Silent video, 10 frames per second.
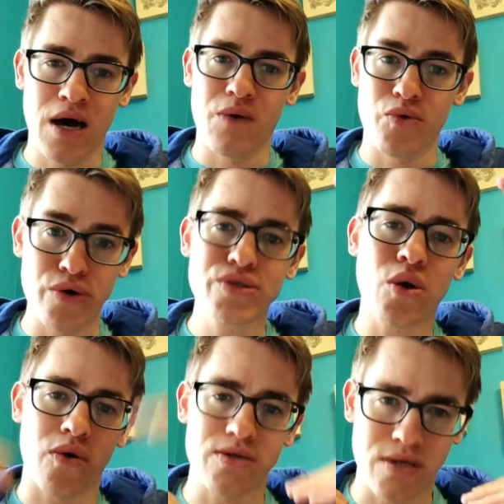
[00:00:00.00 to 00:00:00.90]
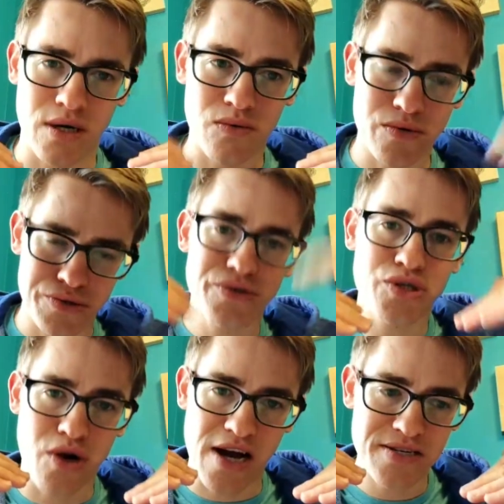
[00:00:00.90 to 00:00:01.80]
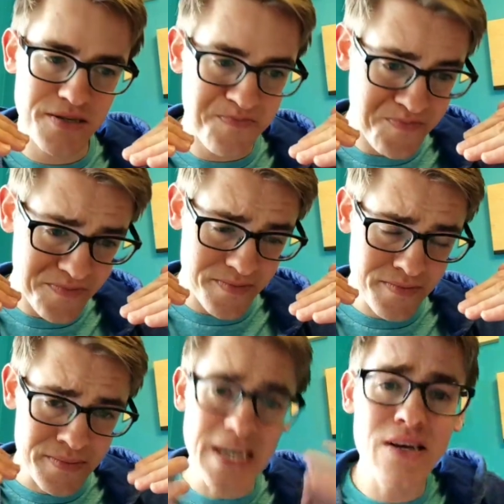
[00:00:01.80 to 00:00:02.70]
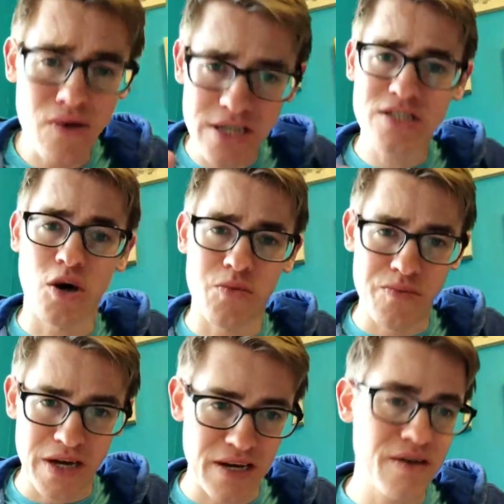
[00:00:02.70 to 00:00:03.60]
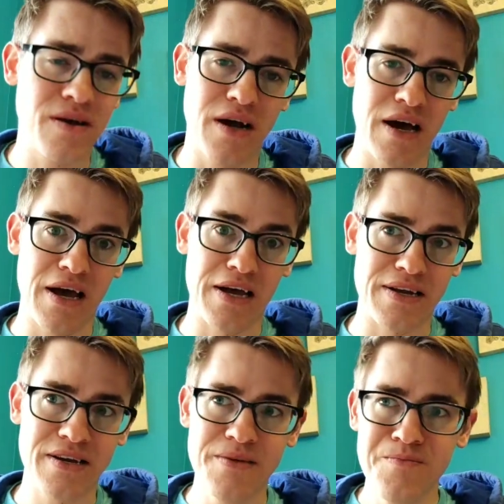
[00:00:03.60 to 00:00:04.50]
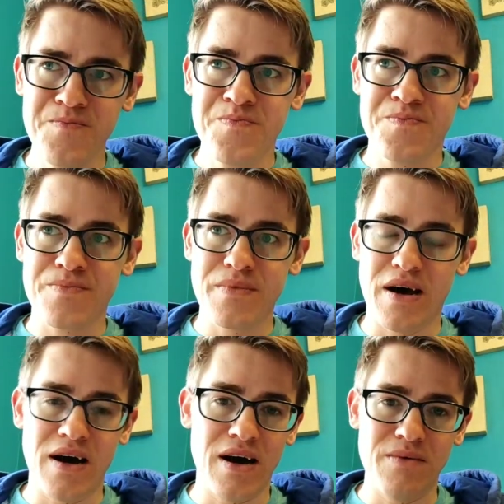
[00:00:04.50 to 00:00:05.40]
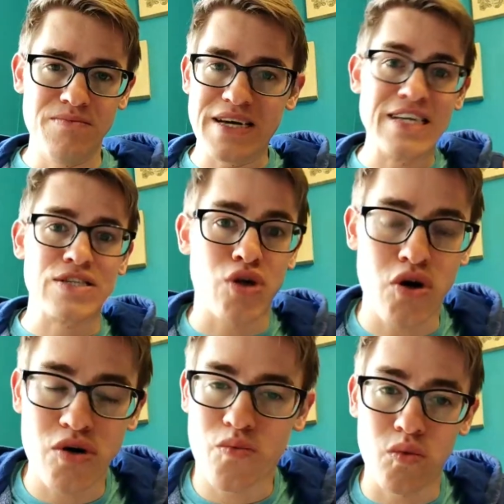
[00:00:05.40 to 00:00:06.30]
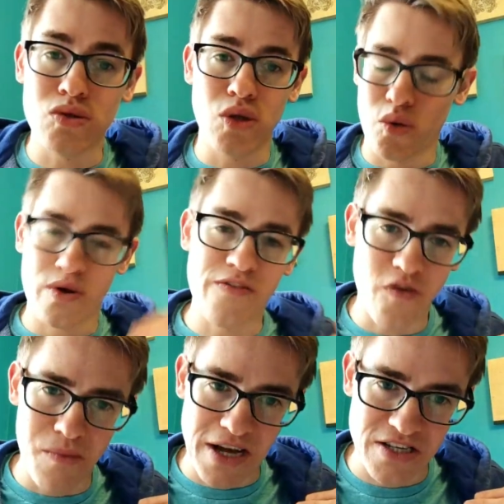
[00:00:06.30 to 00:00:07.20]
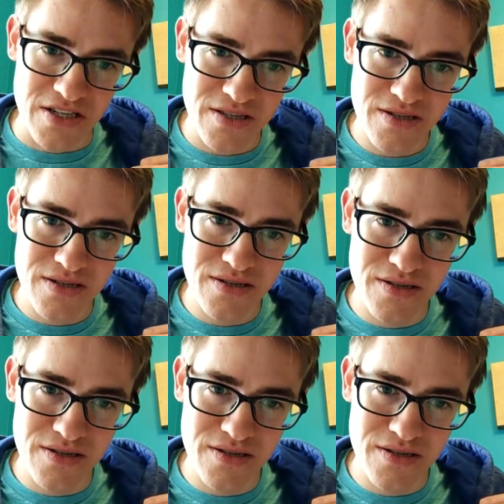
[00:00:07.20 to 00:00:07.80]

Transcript: reduce cortisol, reduce stress, increase dopamine, and in turn, we'll lower inflammation.